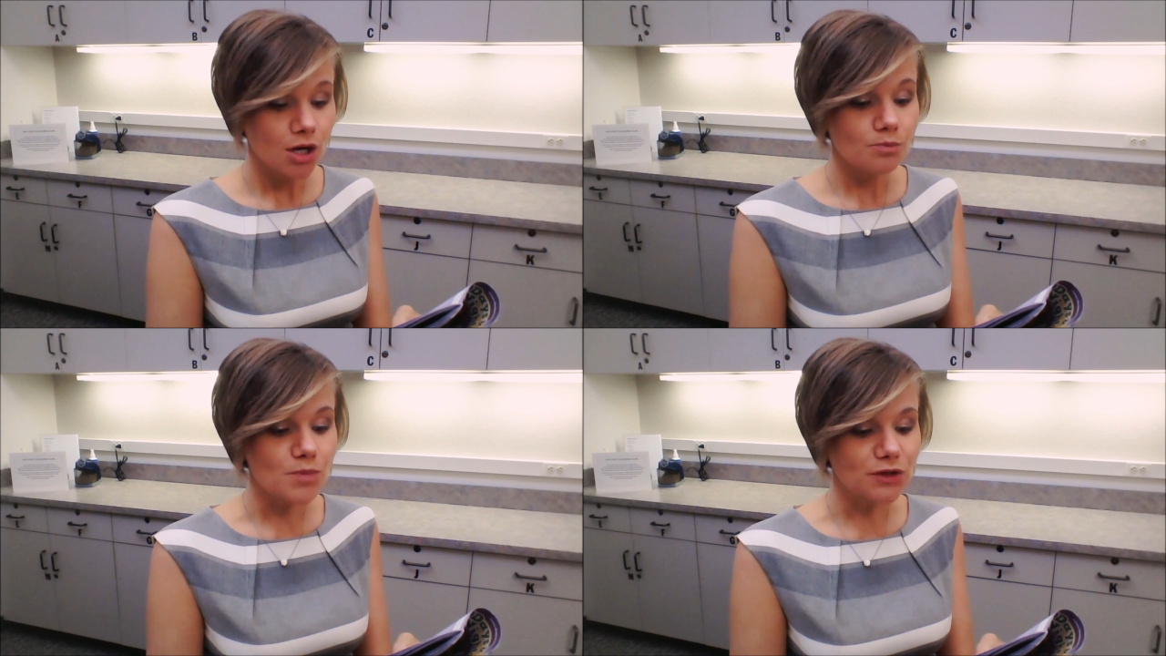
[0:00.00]

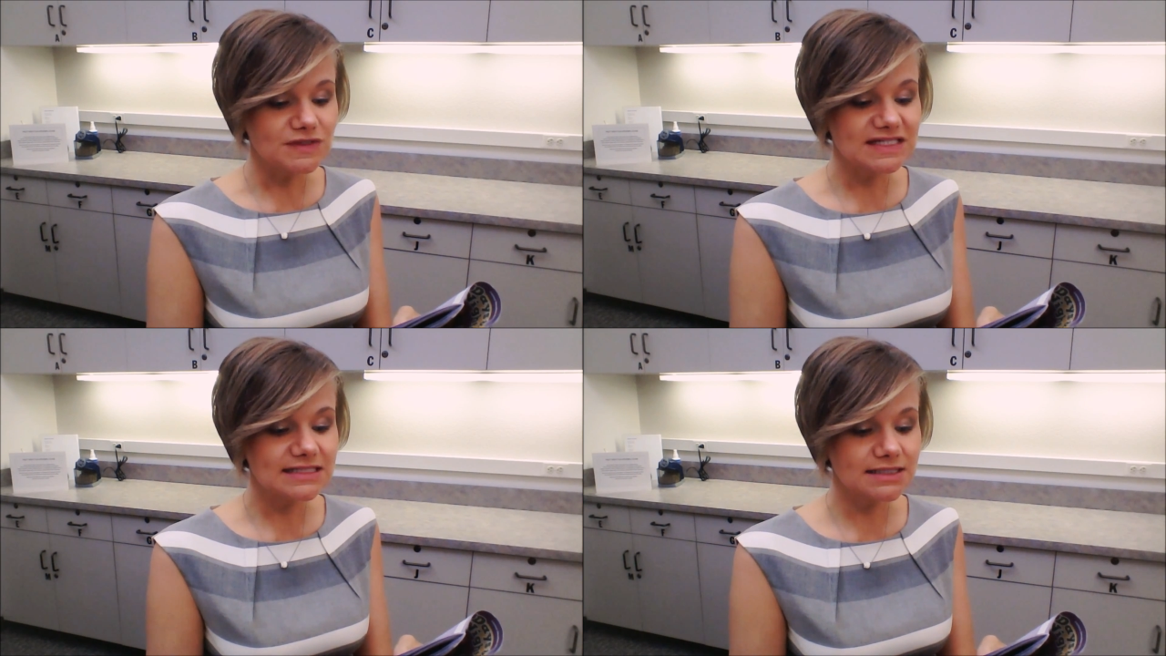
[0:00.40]

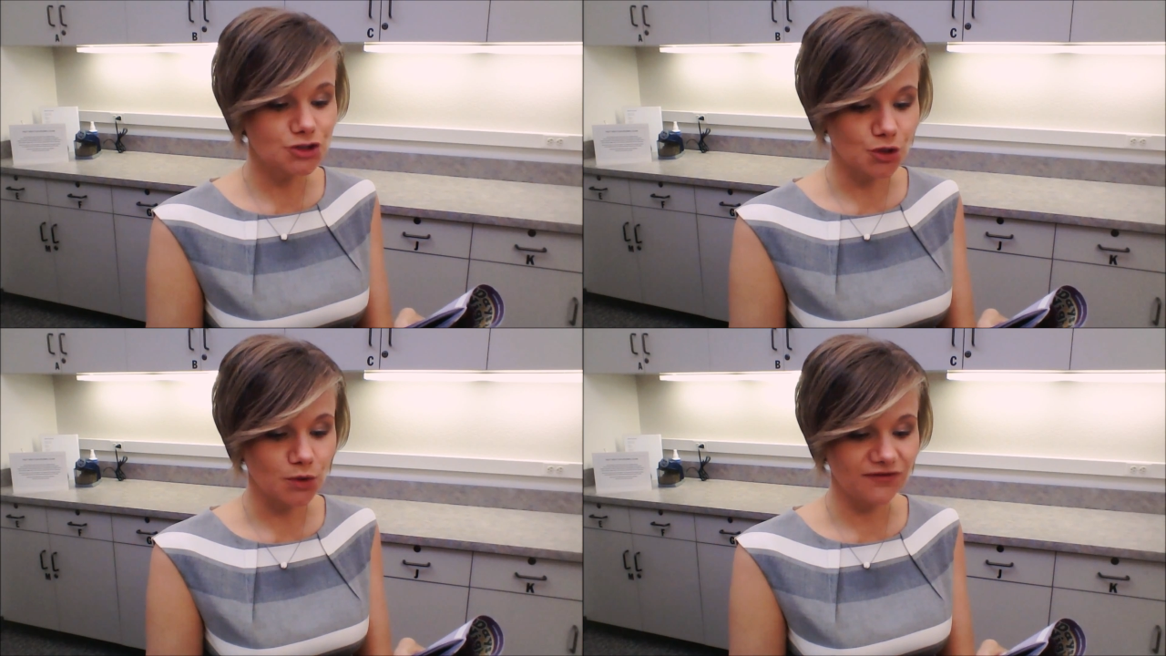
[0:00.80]
Moses
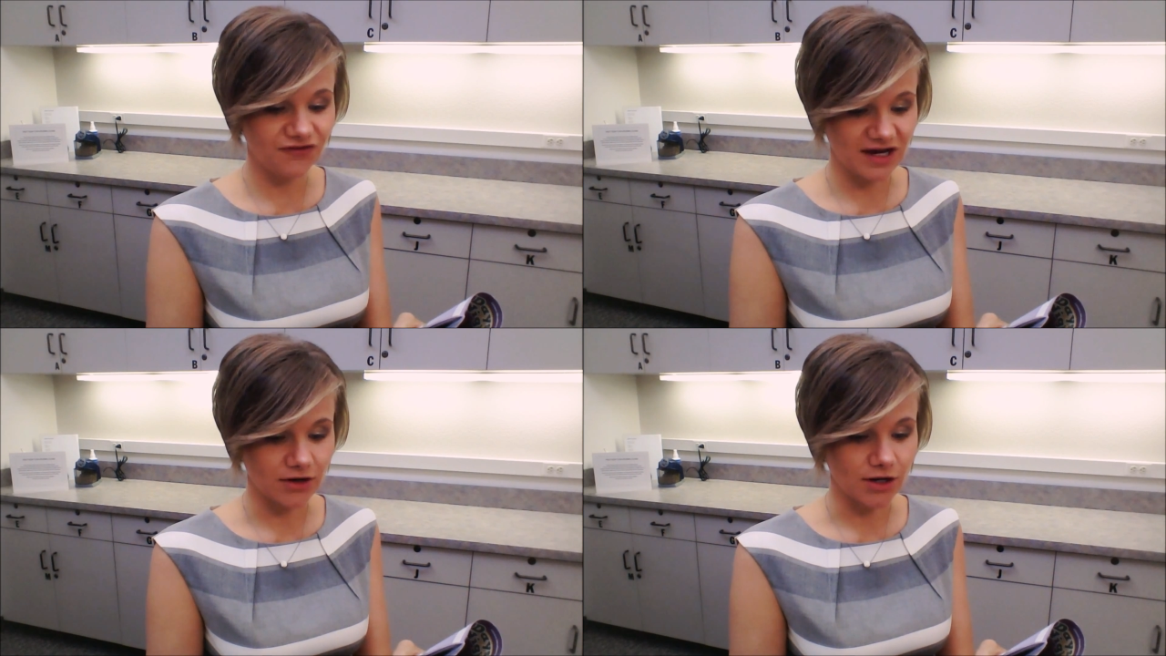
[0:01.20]
told
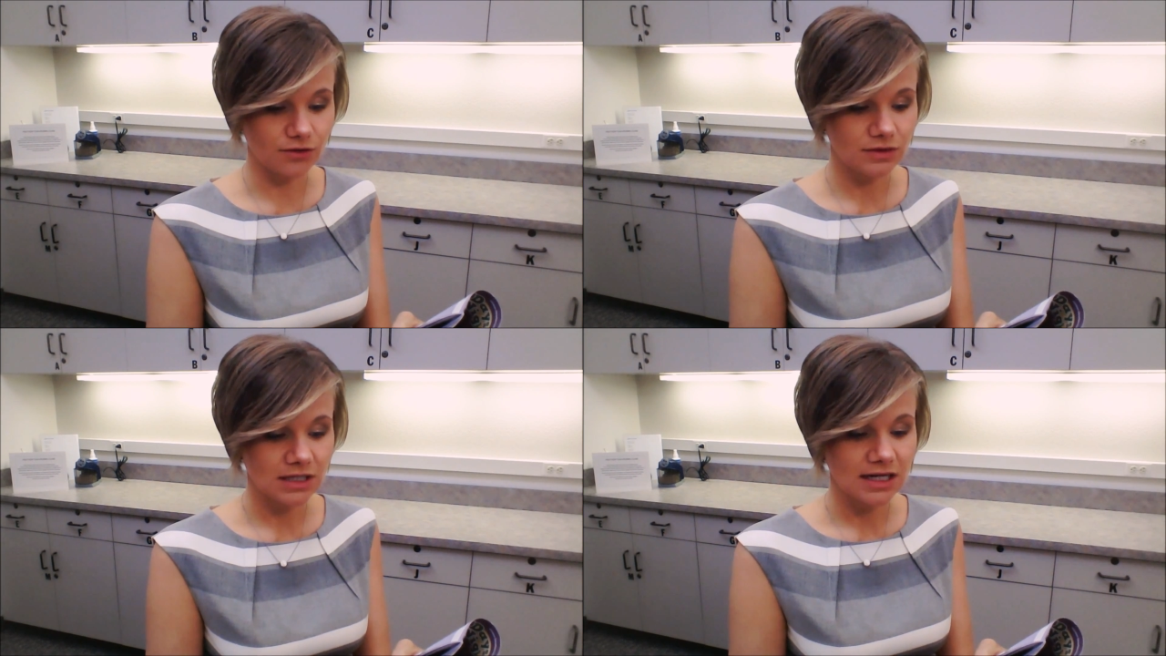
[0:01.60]

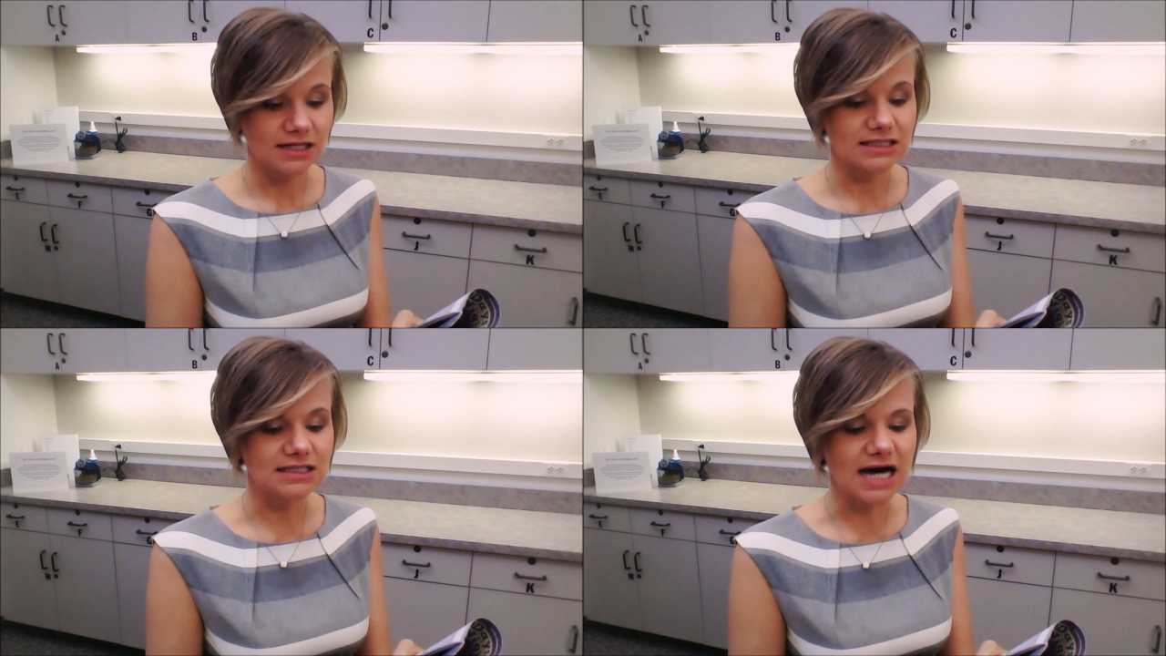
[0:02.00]
Pharaoh,
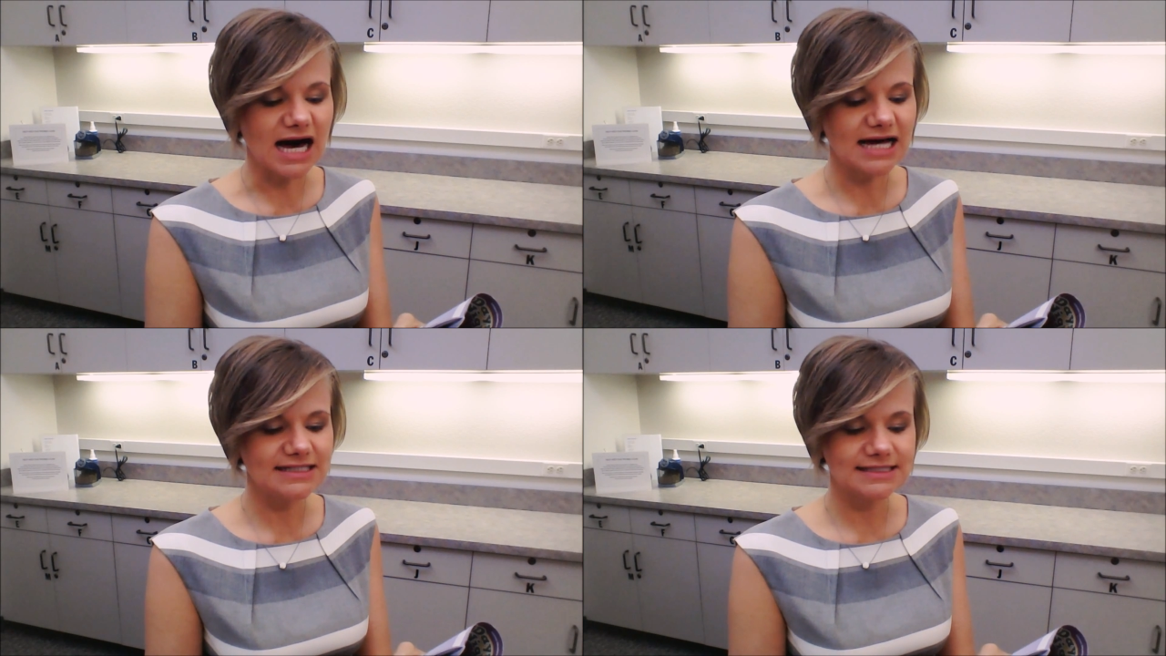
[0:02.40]

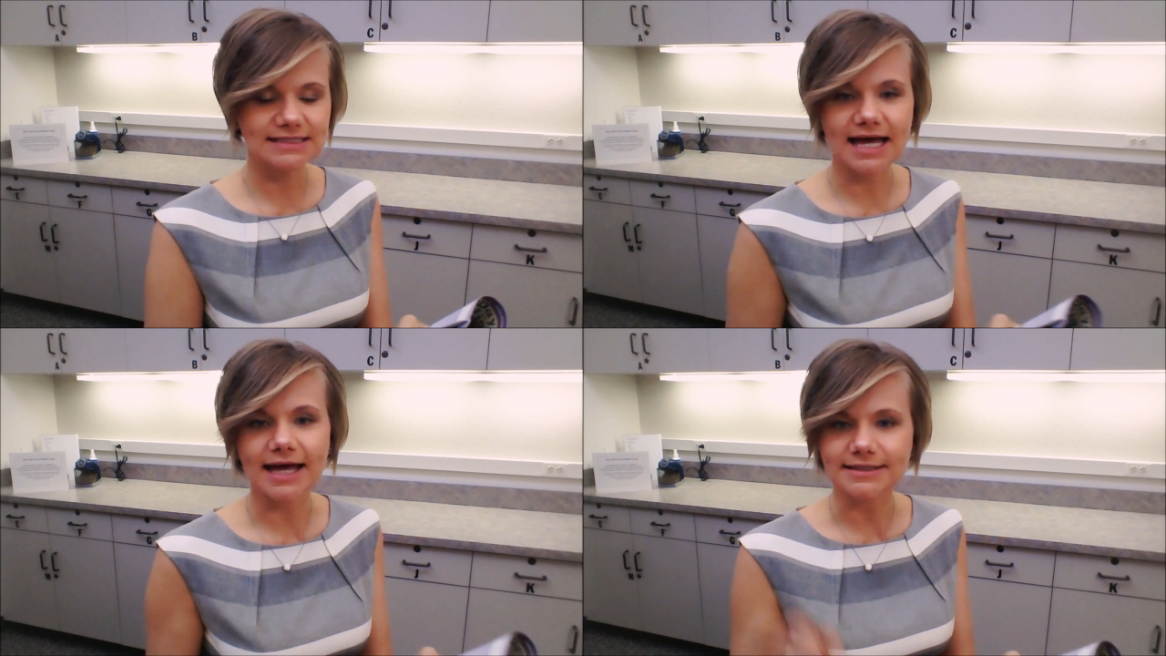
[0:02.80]
God
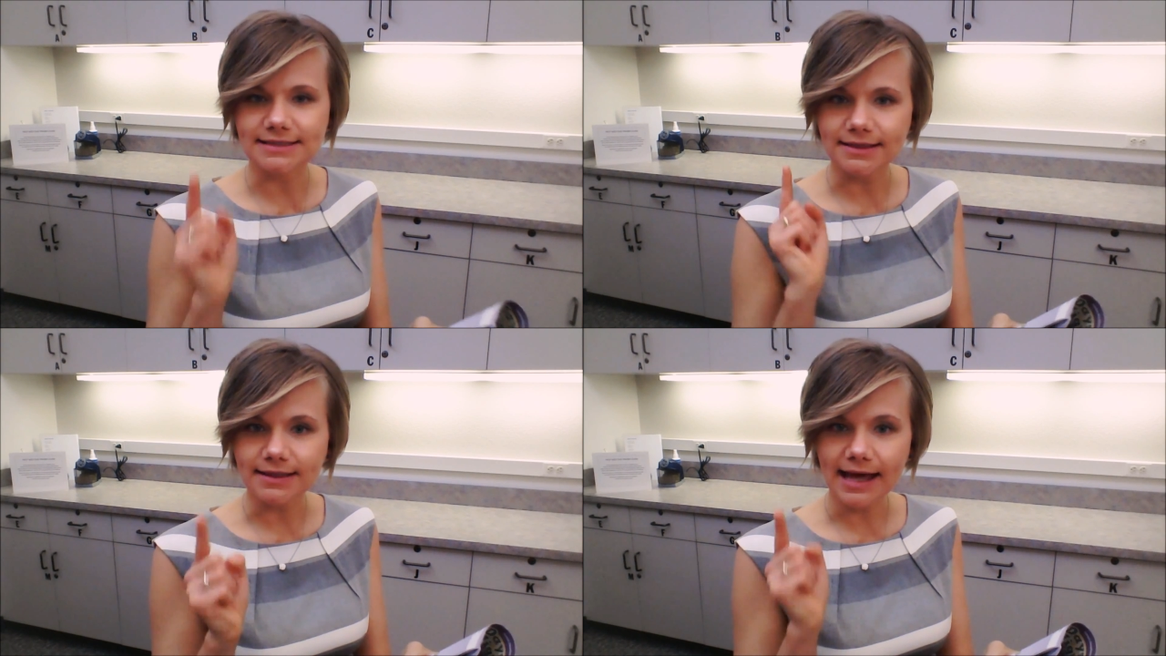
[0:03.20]
says,
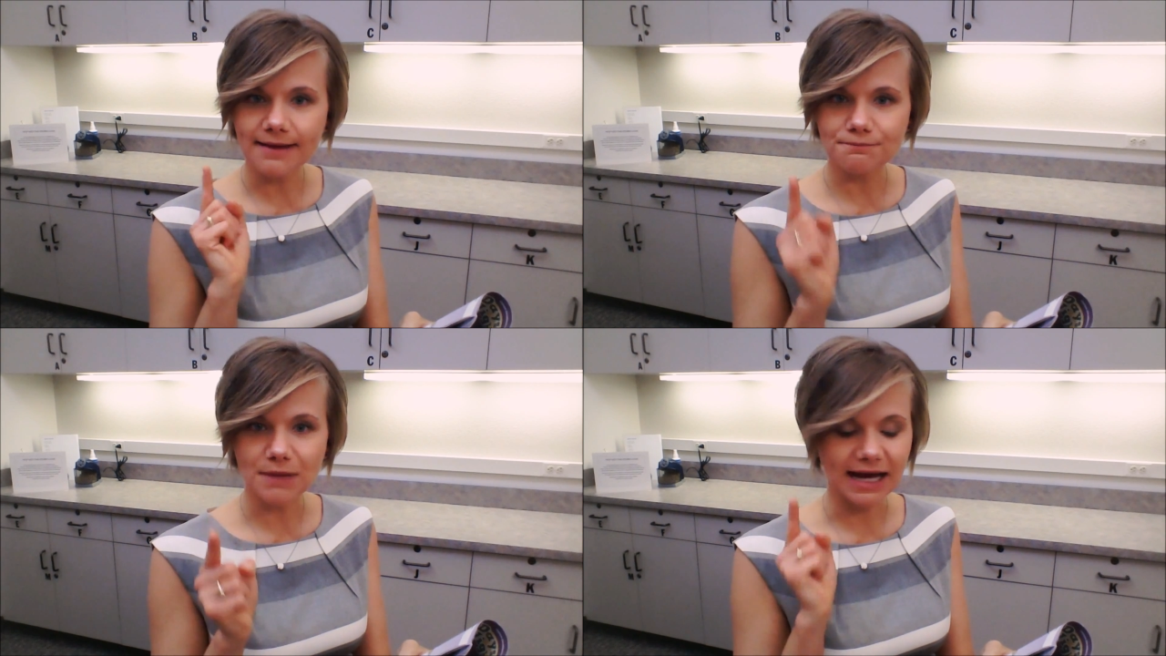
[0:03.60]
Let
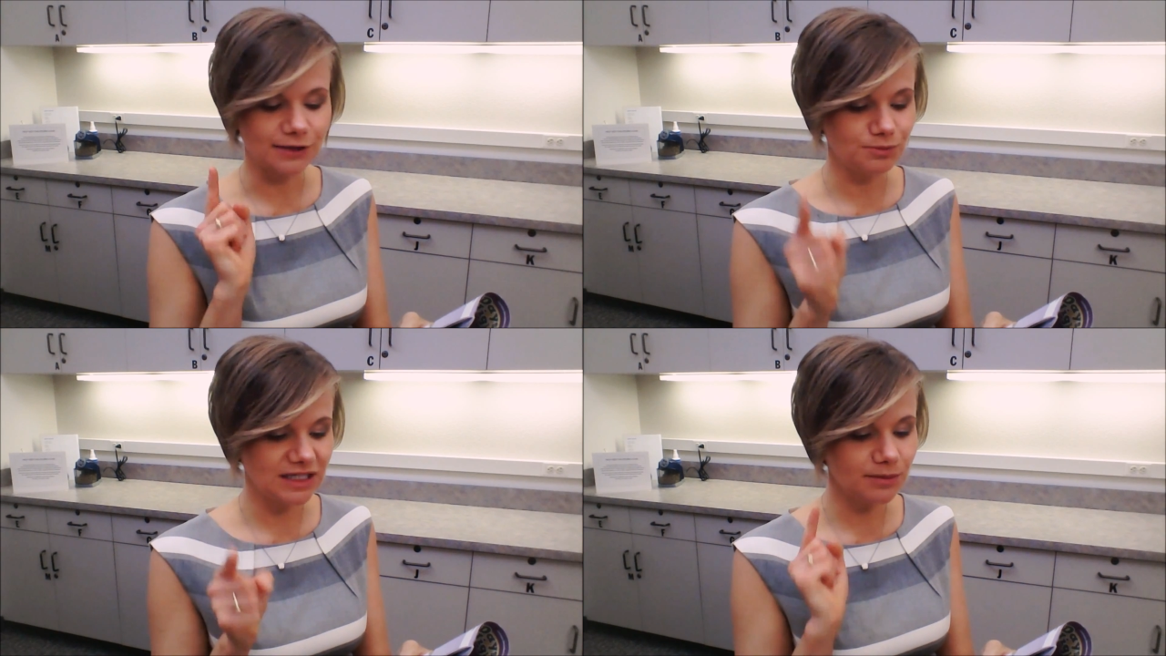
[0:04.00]
my
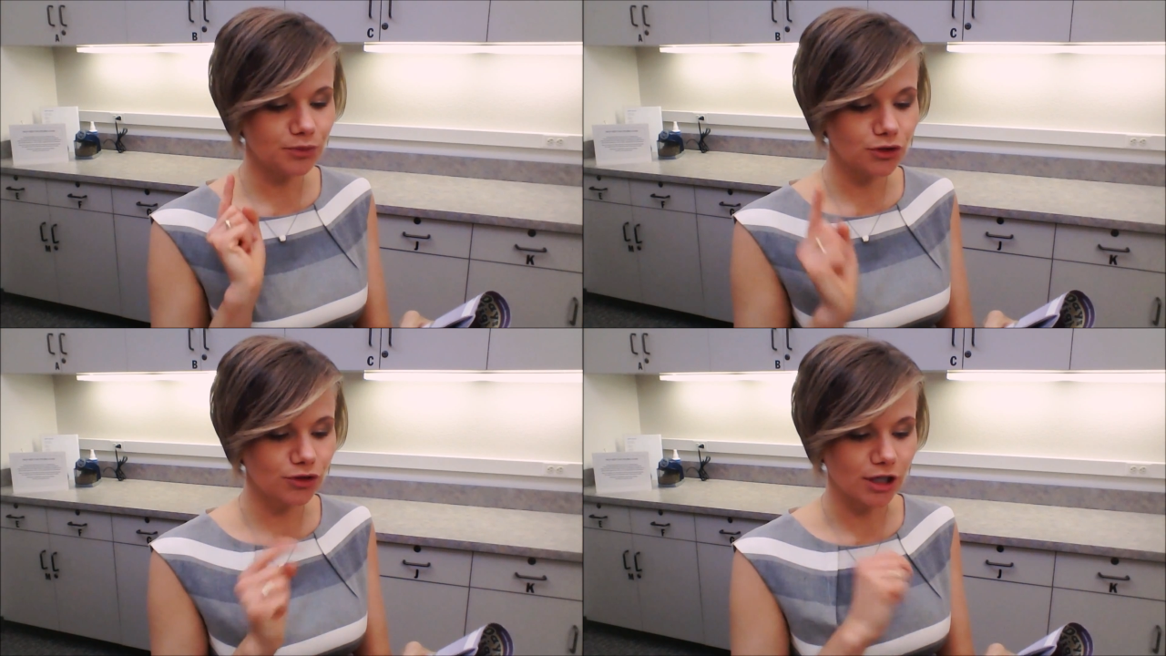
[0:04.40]

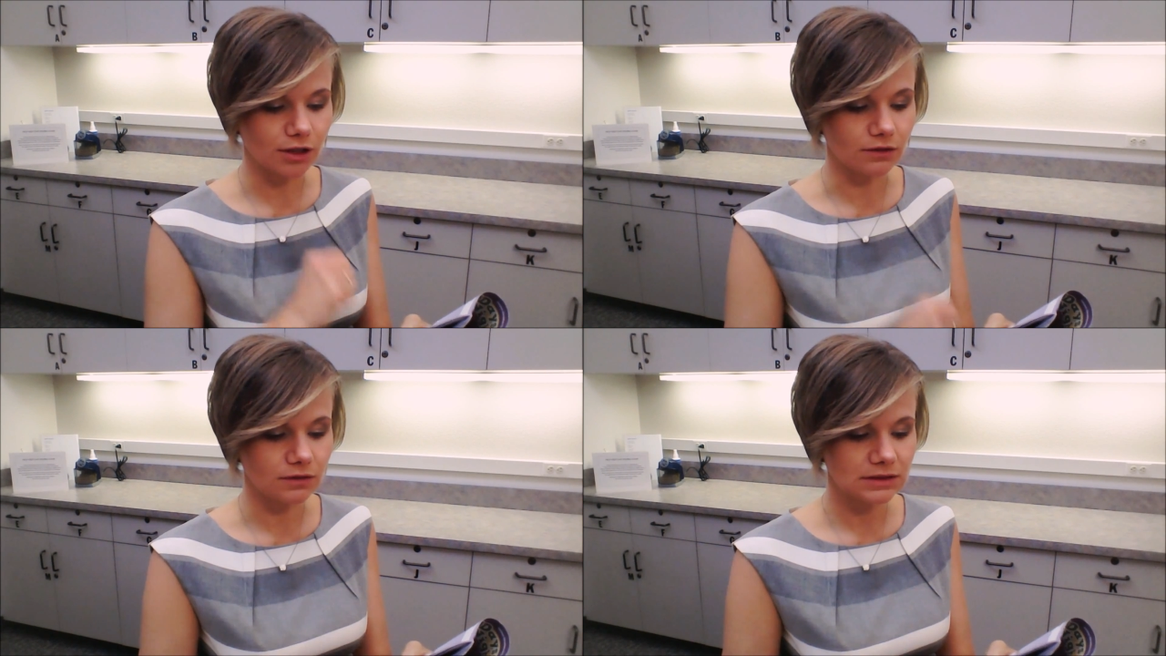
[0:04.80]
people
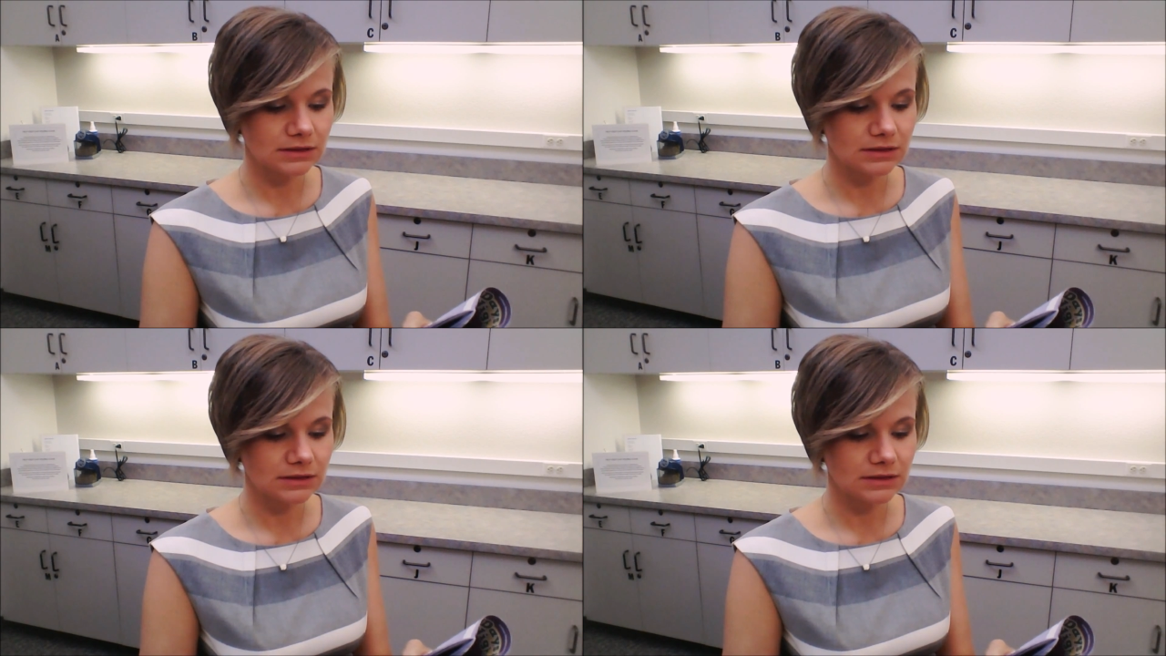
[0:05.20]
go.